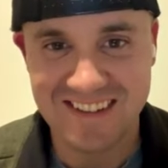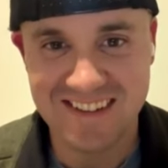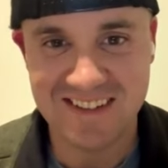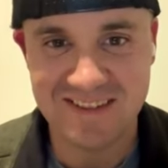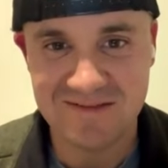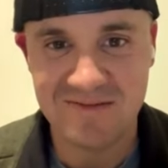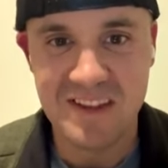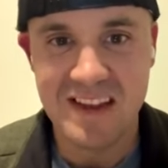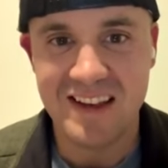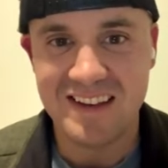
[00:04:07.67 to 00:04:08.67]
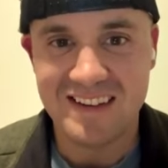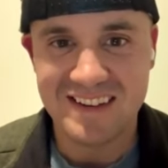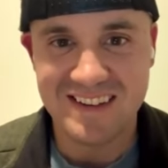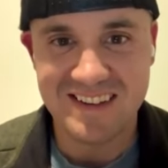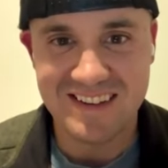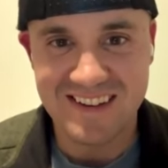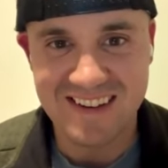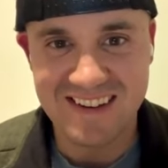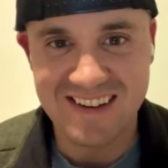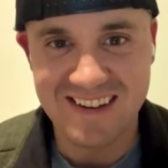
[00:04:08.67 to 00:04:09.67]

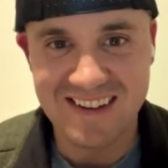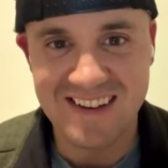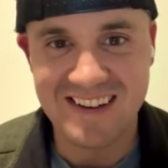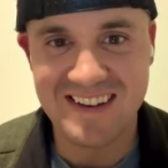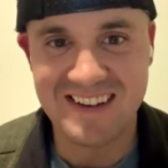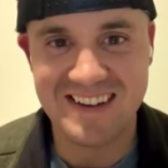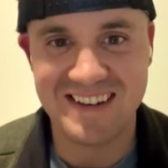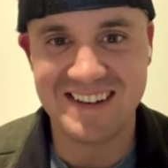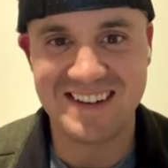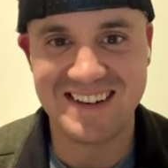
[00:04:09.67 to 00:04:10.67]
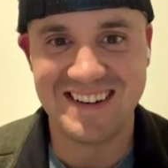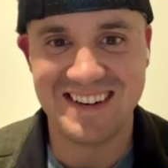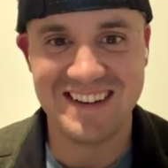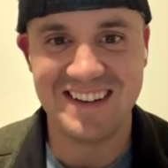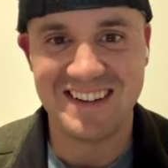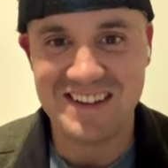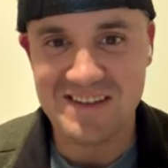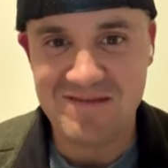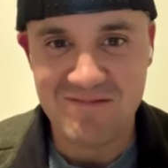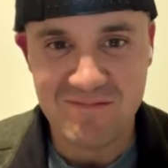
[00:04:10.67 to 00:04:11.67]

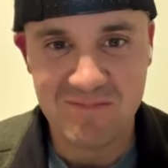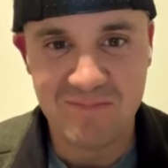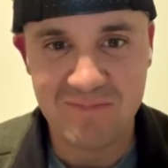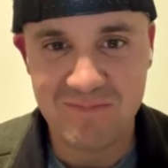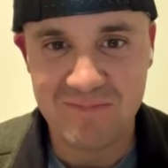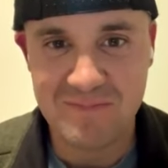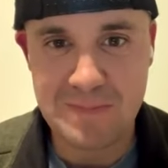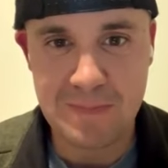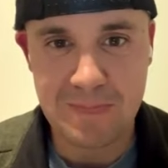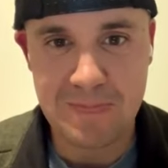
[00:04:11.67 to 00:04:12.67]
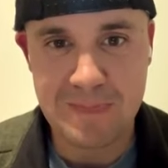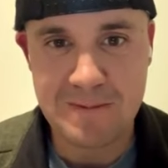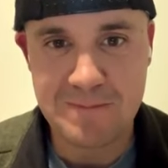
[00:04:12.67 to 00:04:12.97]
(silent)